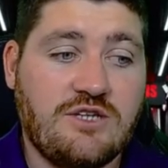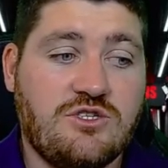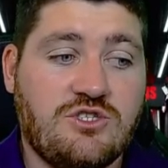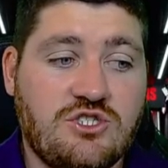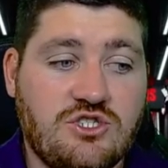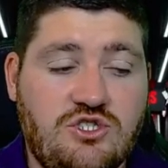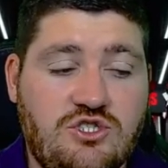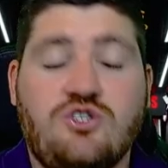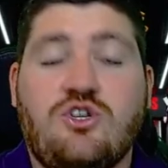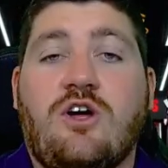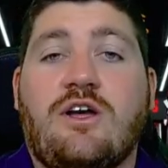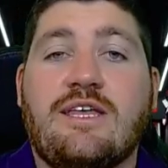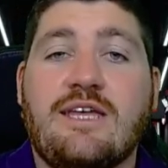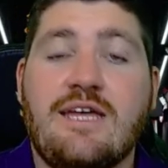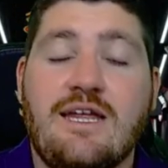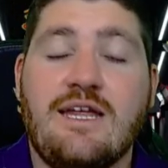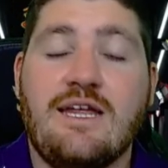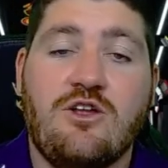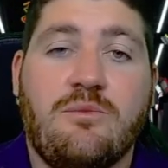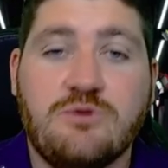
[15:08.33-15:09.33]
are just not
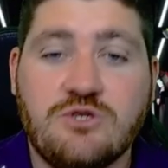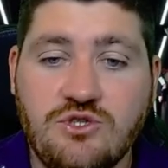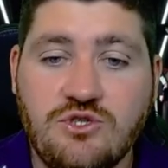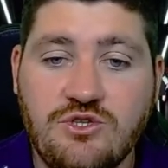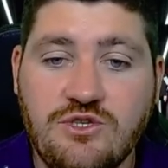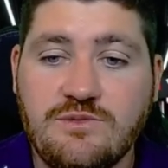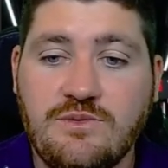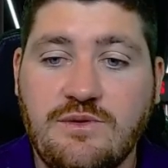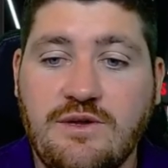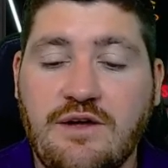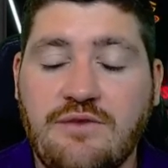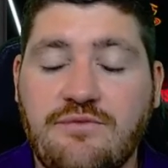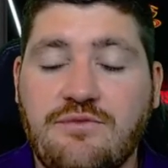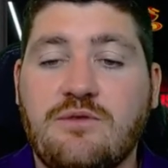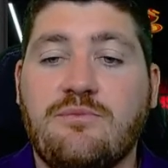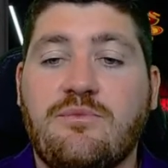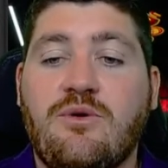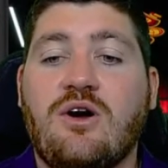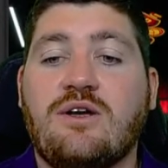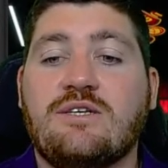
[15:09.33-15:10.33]
getting opportunities enough in
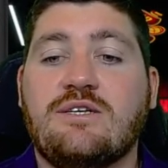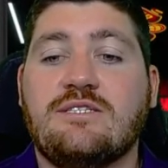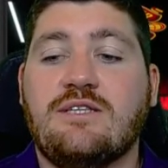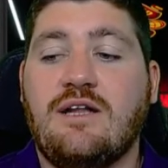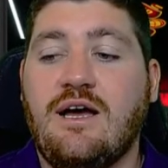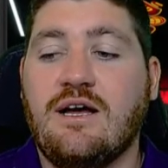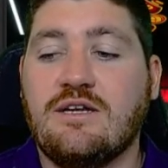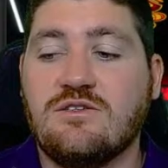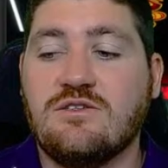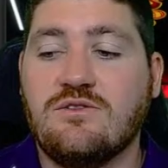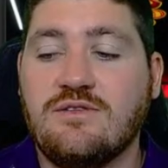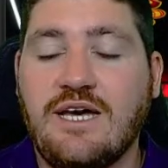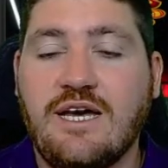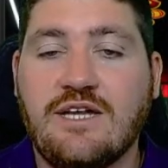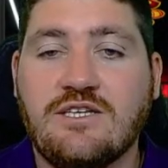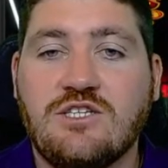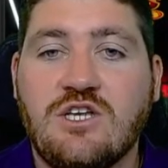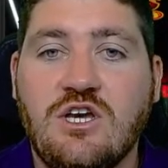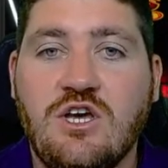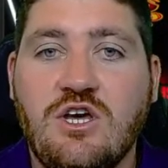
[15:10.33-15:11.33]
the box and the likes of
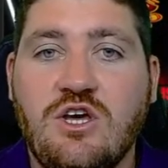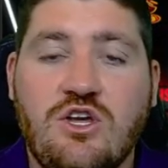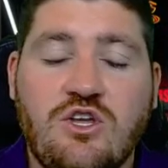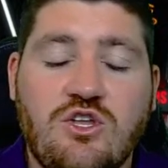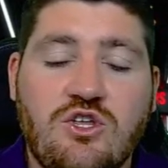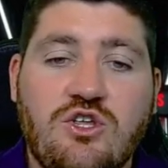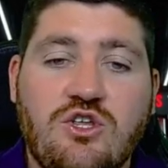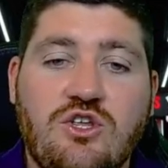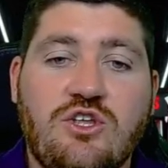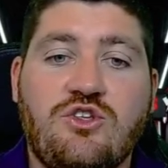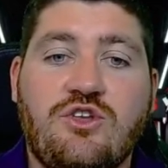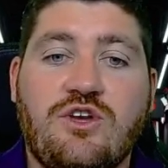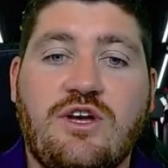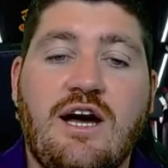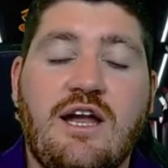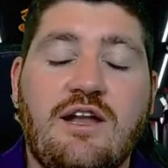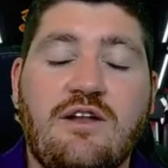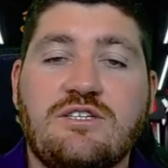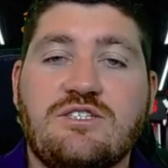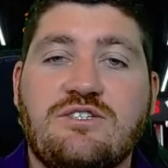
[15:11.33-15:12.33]
that, you
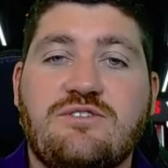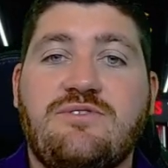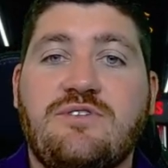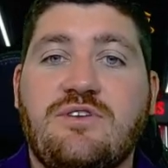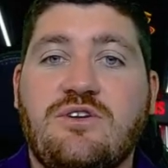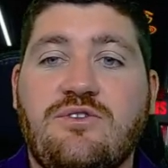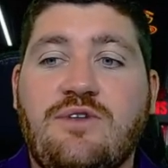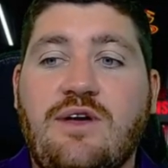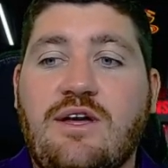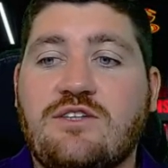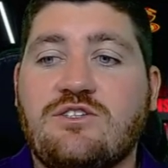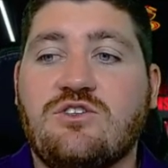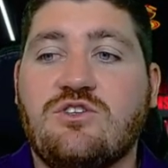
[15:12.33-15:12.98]
kind of just feel that